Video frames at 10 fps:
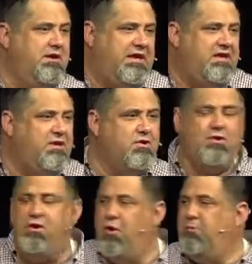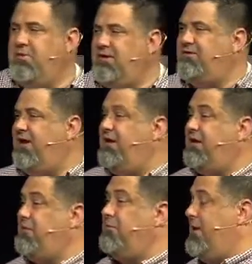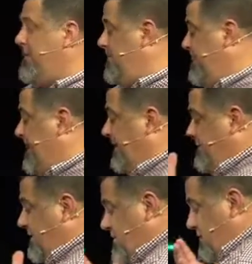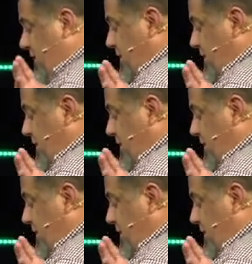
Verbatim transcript: Like a year ago, me taking a, not even a year